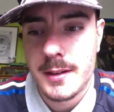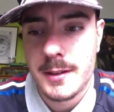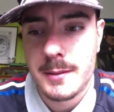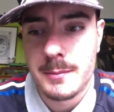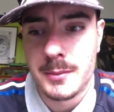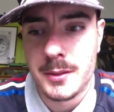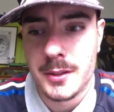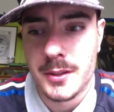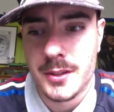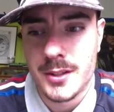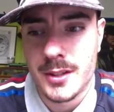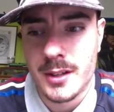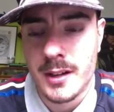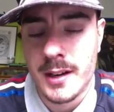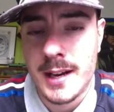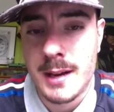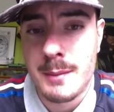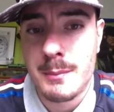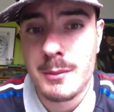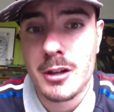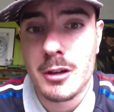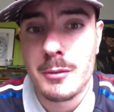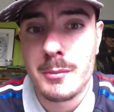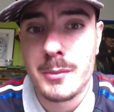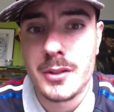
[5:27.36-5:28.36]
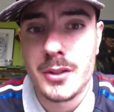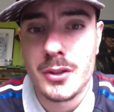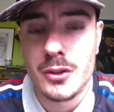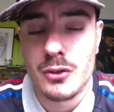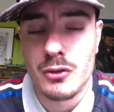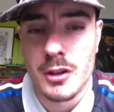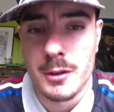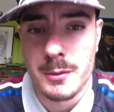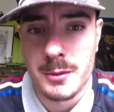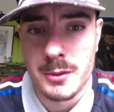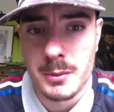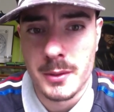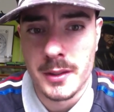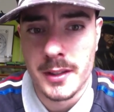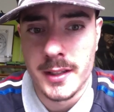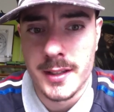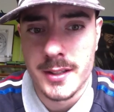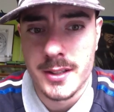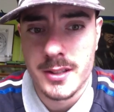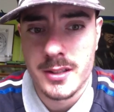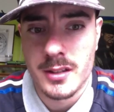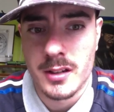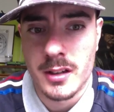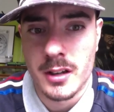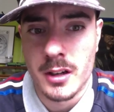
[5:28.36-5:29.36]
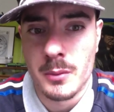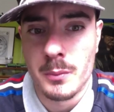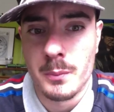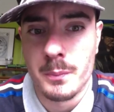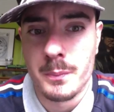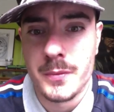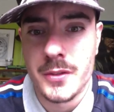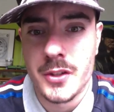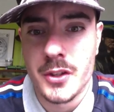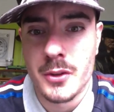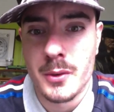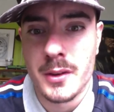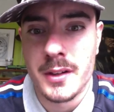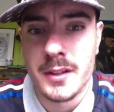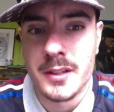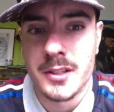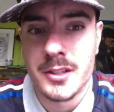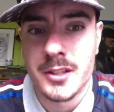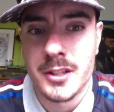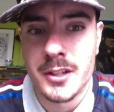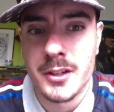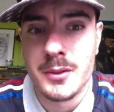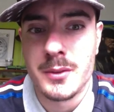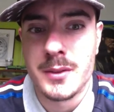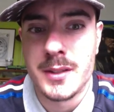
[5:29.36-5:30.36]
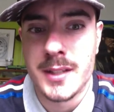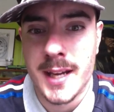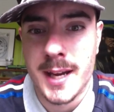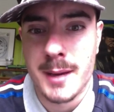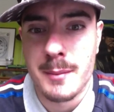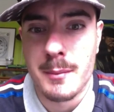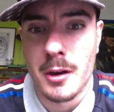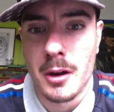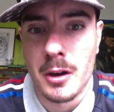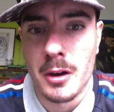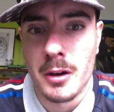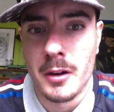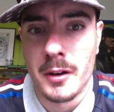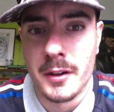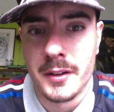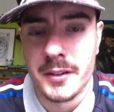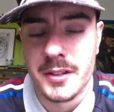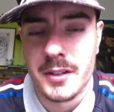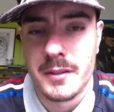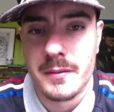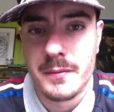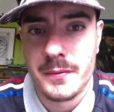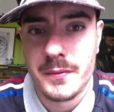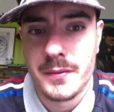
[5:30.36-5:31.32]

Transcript: But I am coming to grips with it, and I'm doing so damn hard